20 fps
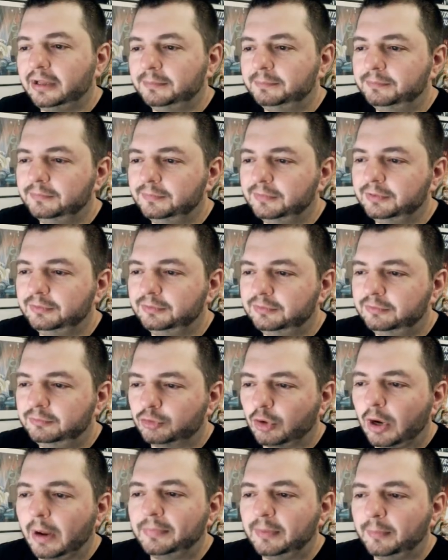of
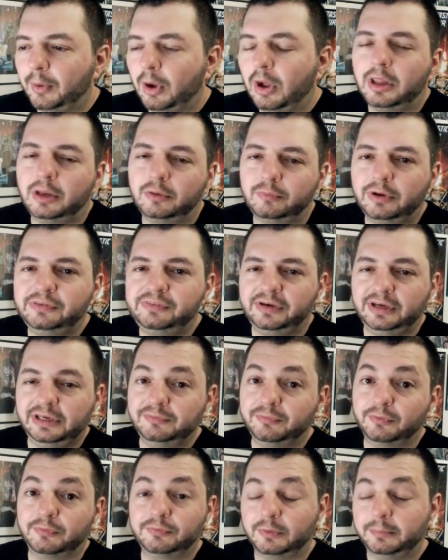dropped the ball on Resident
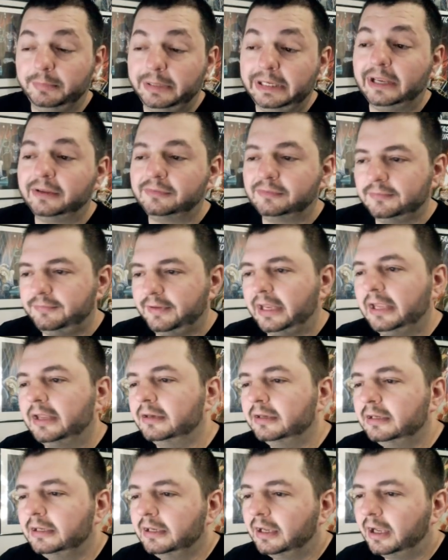Evil for me as a fan.
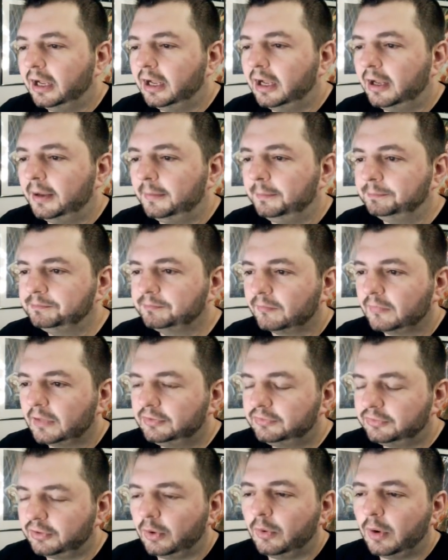
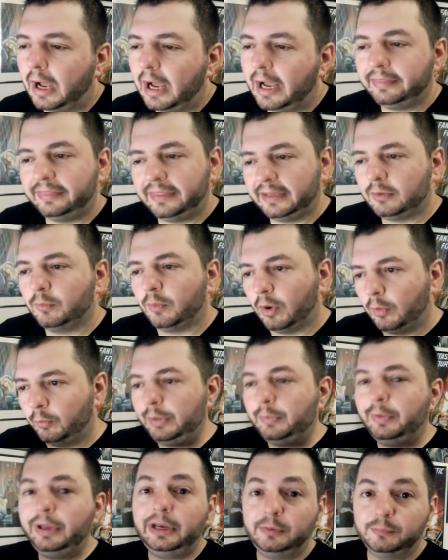So I think we
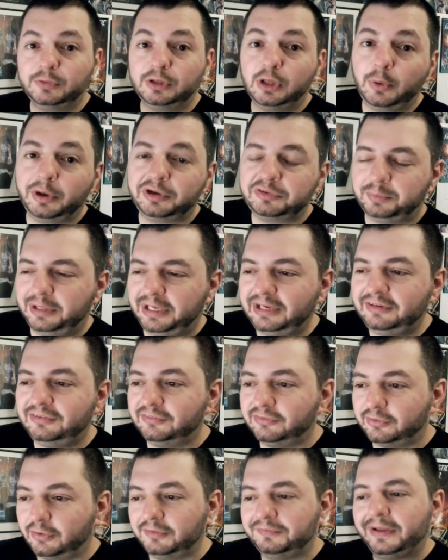went in with low
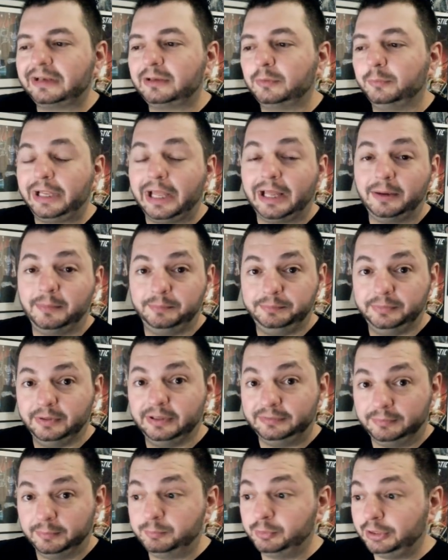expectations. So the fact that we got a
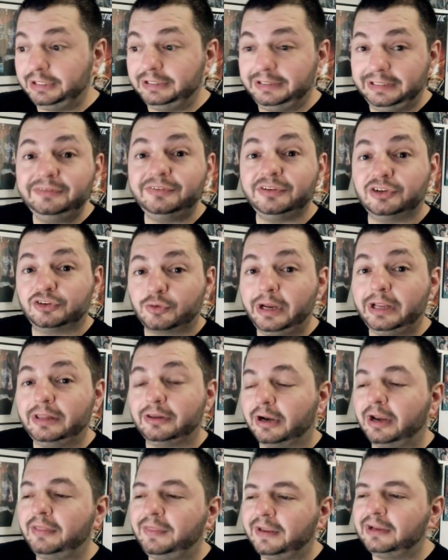pretty decent
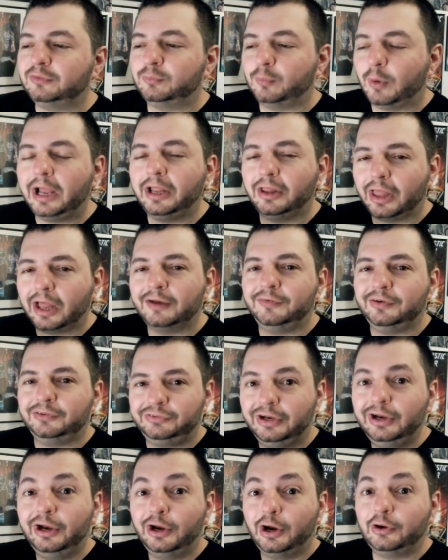trailer, I think, is why a lot of us
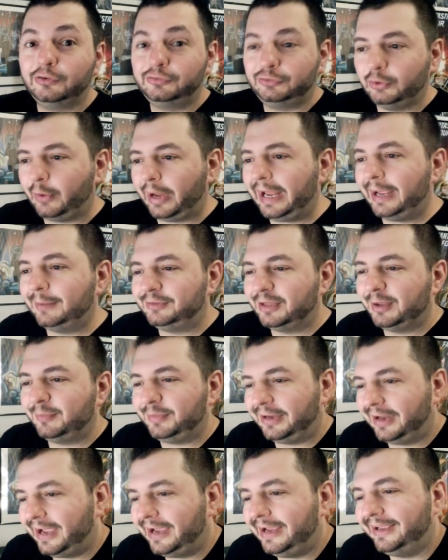are so amped up
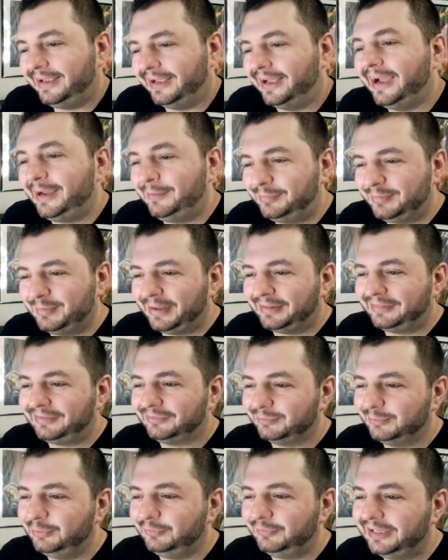and hyped about this
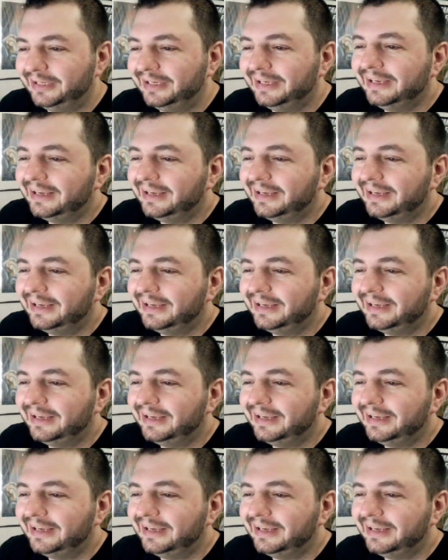movie.